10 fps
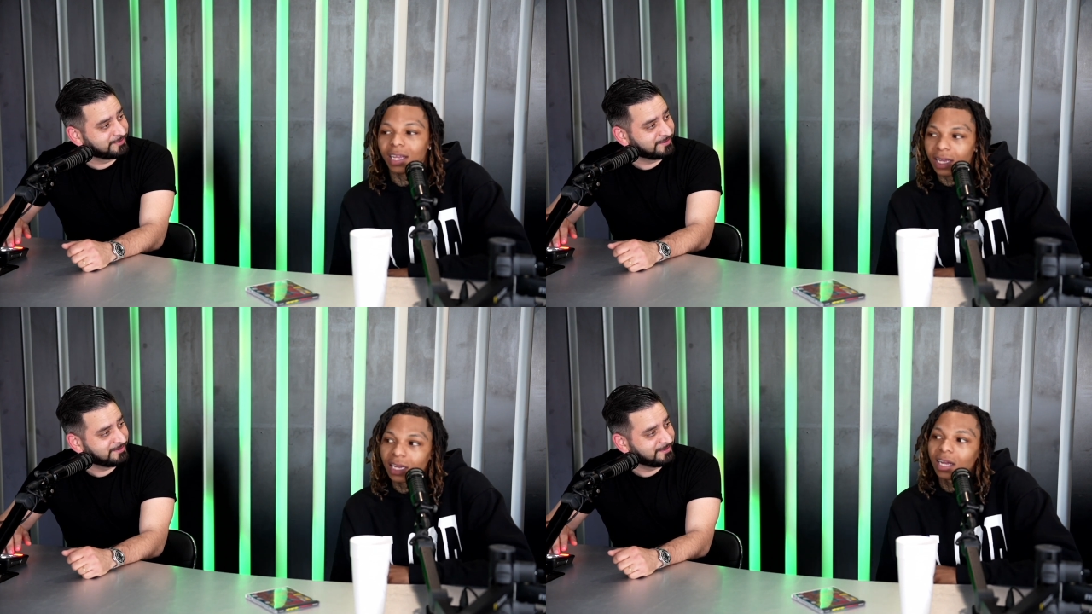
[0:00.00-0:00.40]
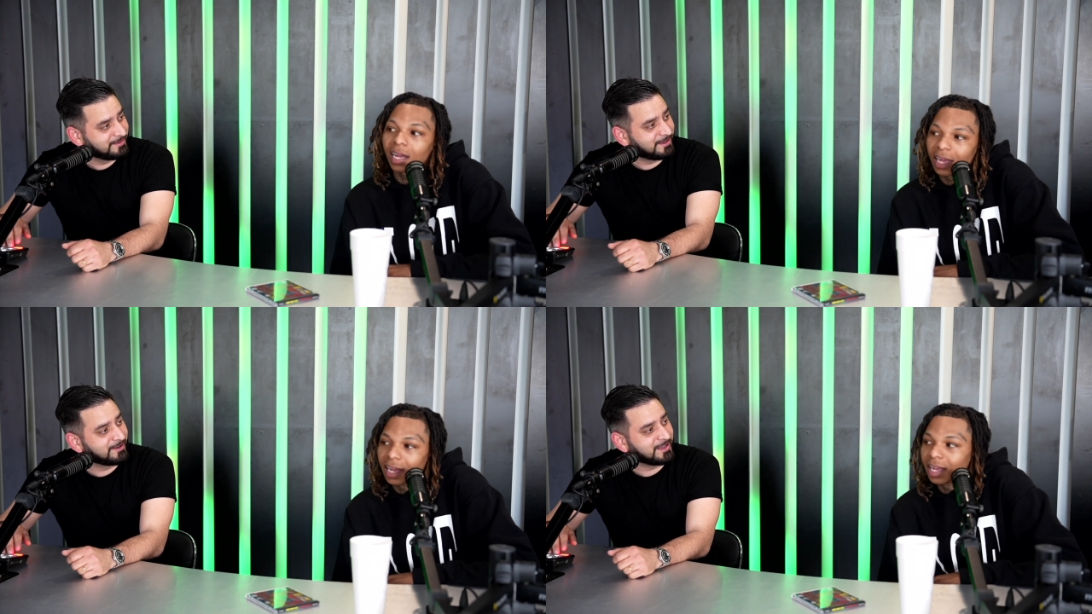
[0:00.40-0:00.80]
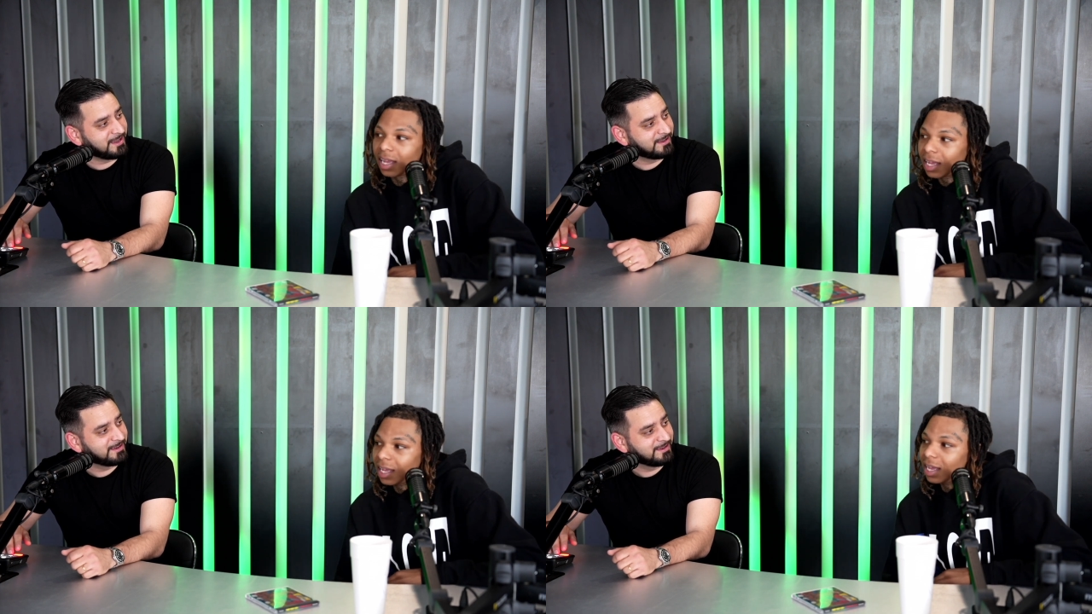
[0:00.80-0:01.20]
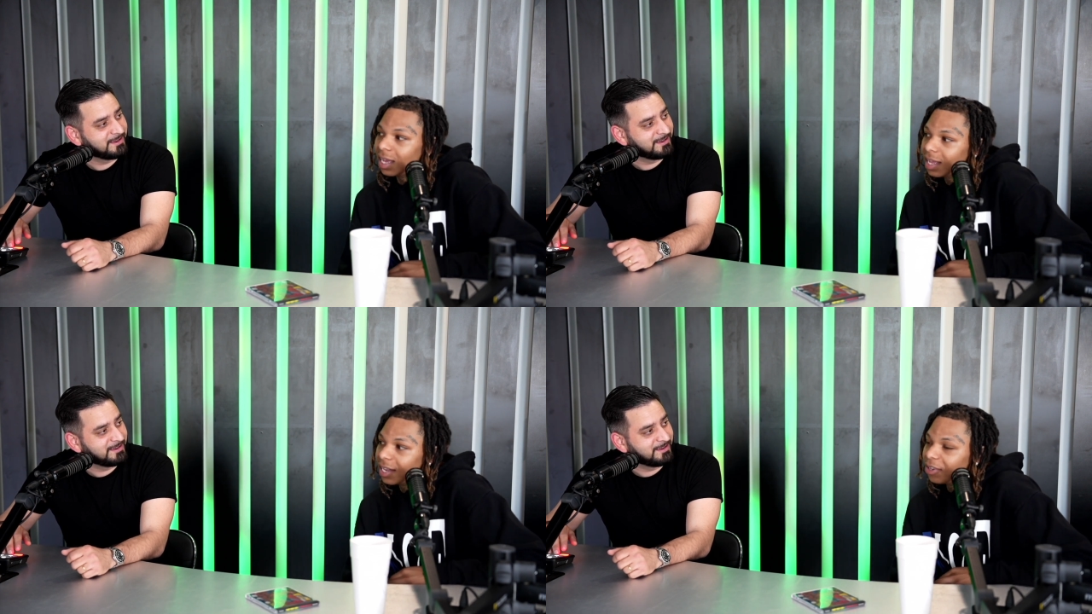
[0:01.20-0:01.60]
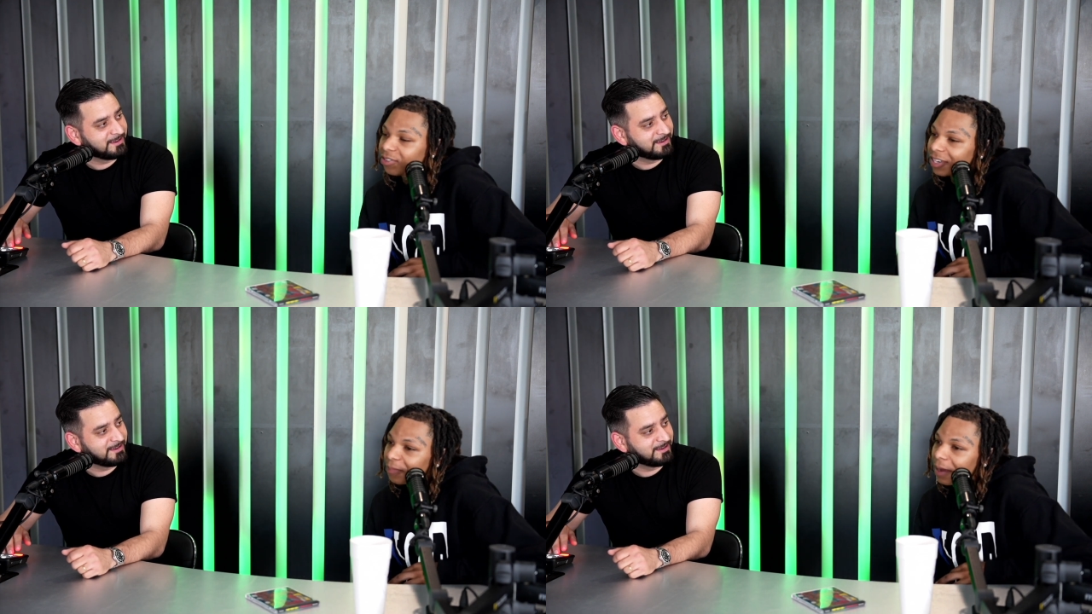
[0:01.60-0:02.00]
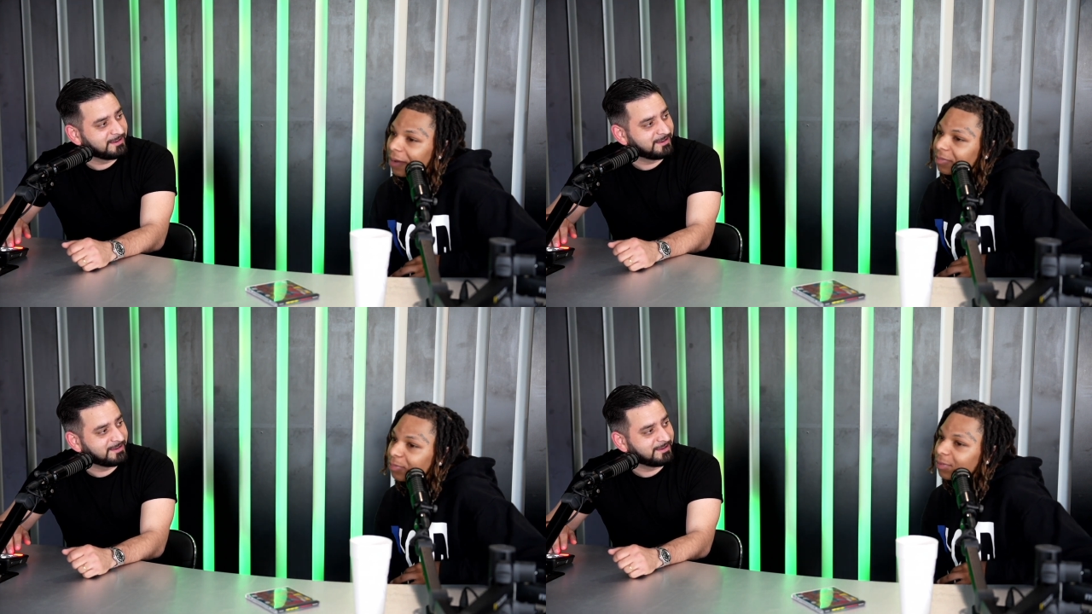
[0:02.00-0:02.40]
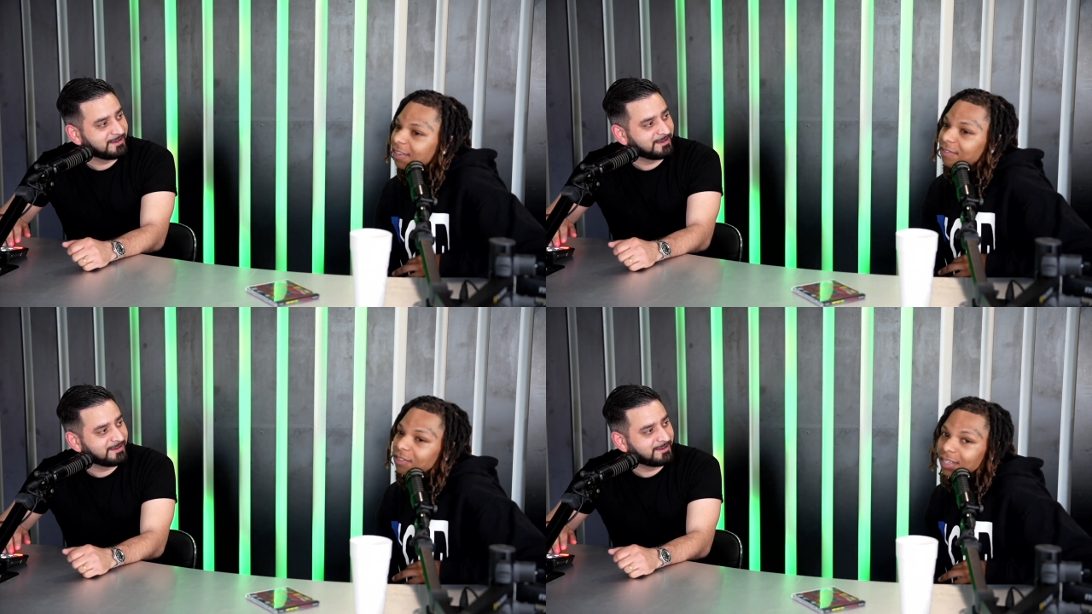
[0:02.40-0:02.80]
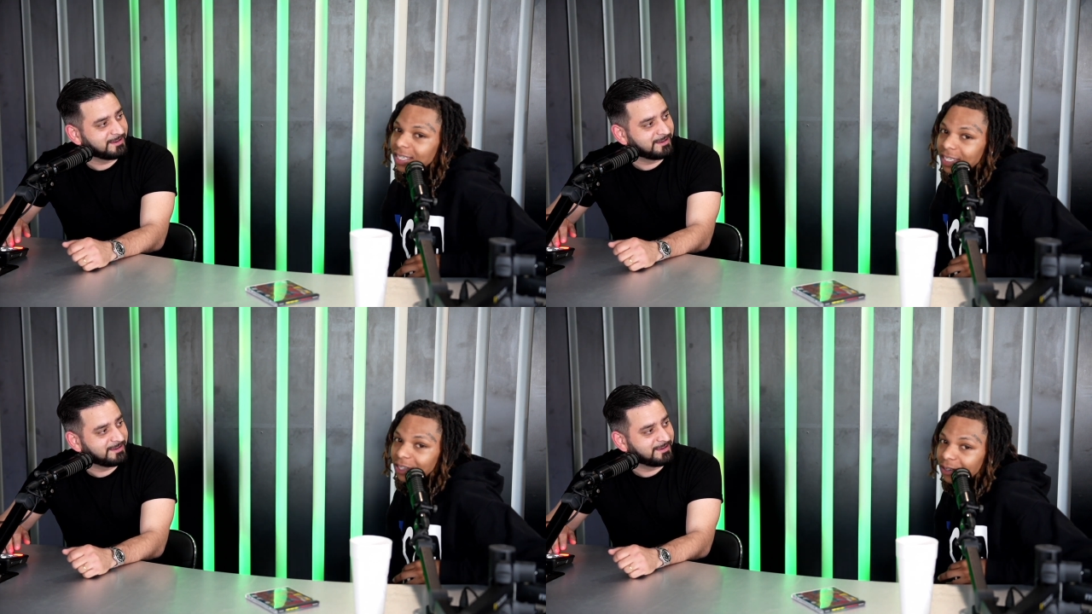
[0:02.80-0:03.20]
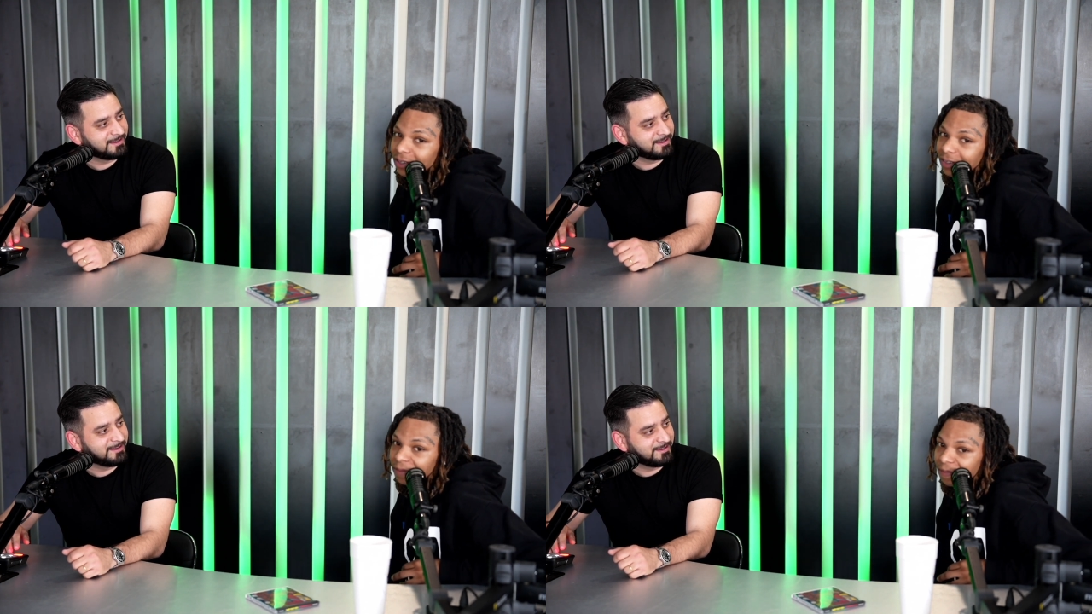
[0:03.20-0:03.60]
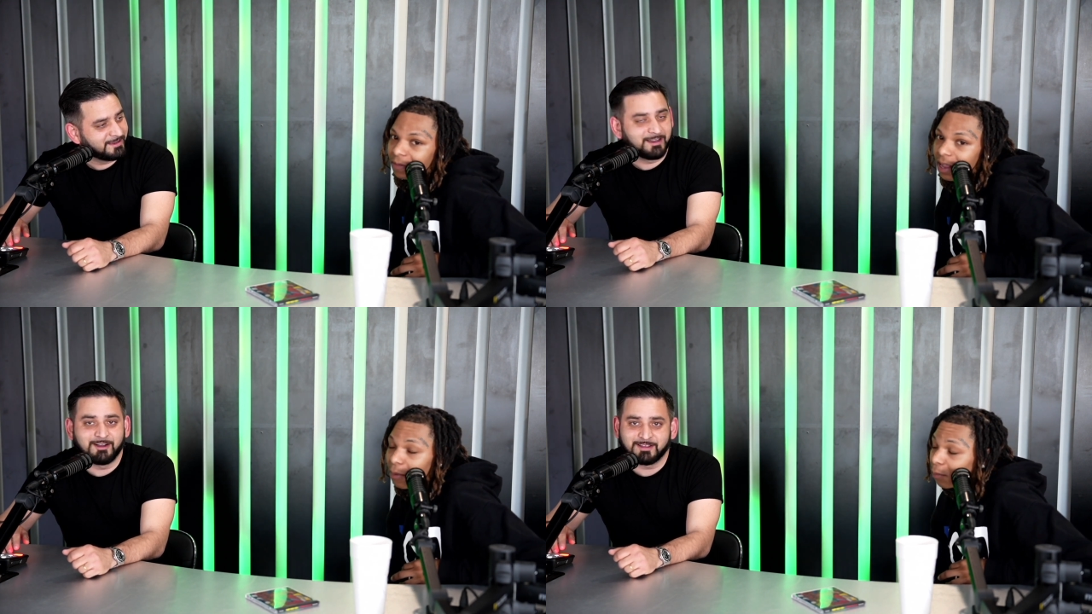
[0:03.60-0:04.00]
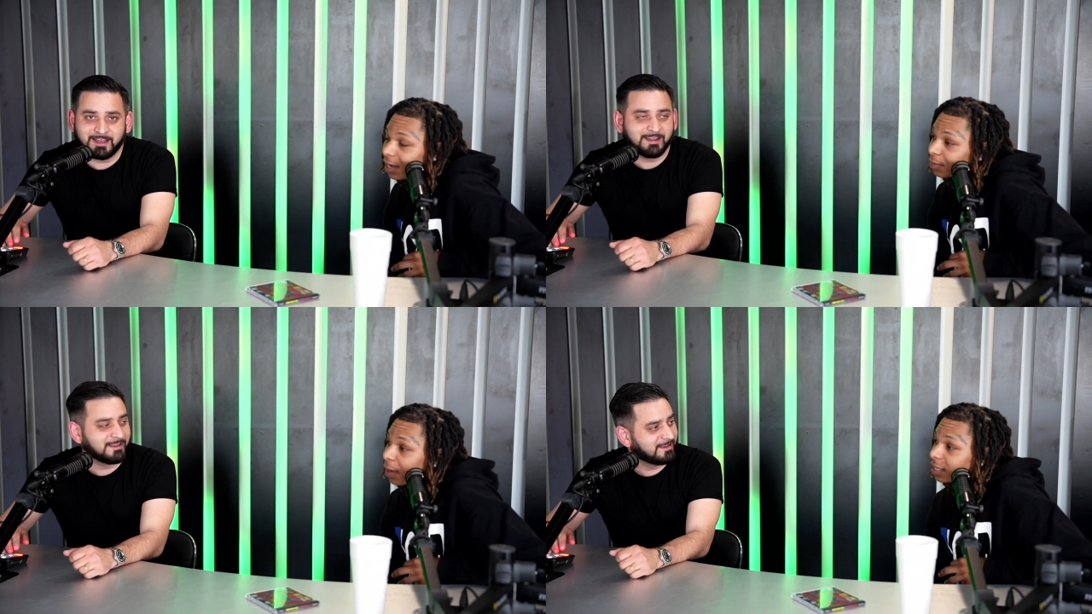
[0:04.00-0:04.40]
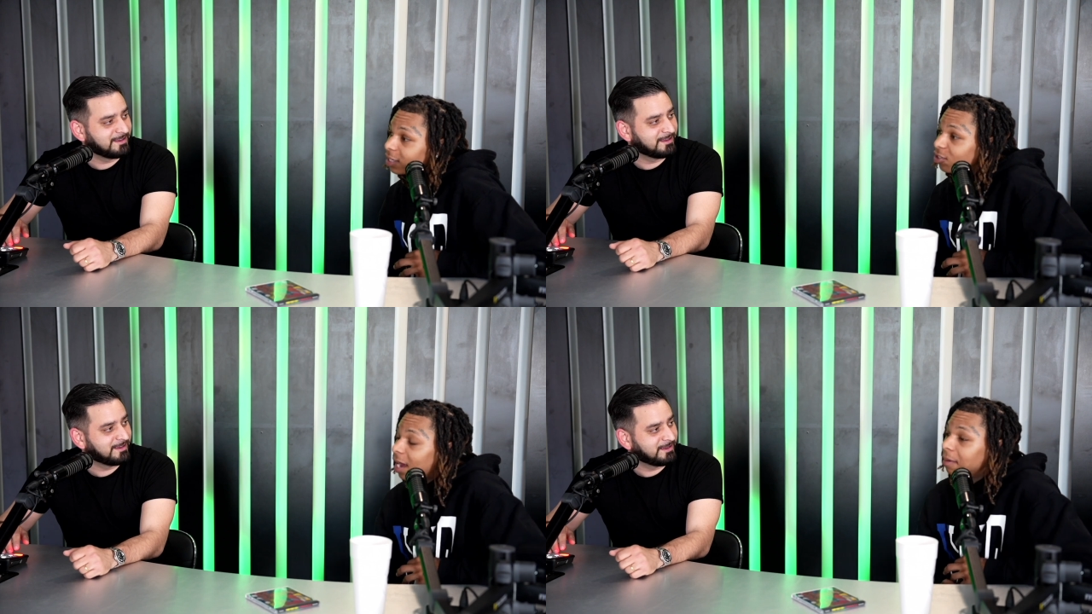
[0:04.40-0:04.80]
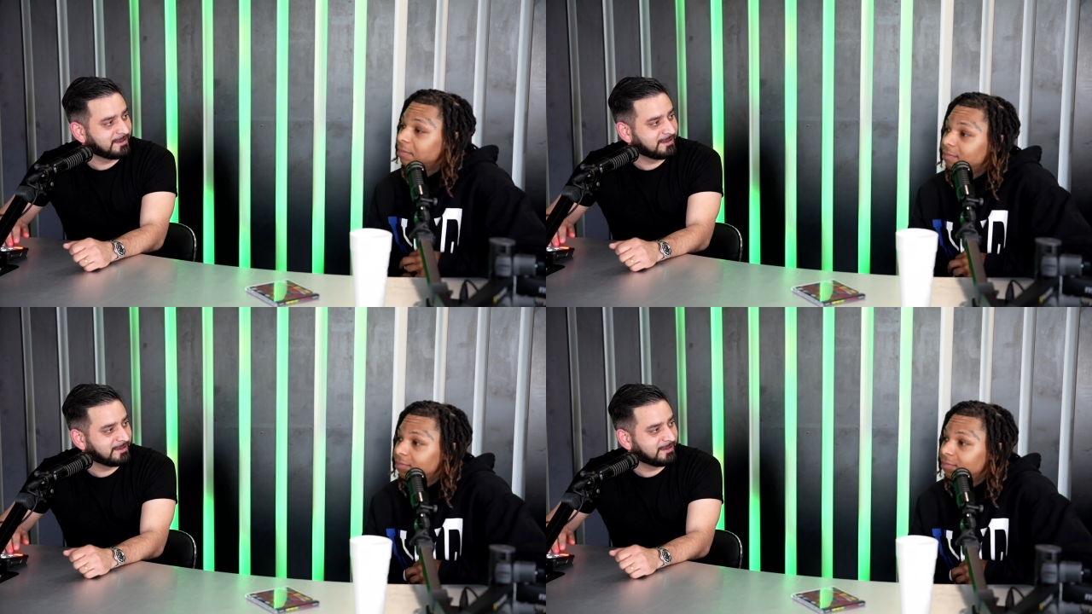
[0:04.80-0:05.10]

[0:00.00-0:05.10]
Speaker 1: Yeah. Okay. Yeah. Don't trip. I'll be previewing it soon. Okay. But it's about to drop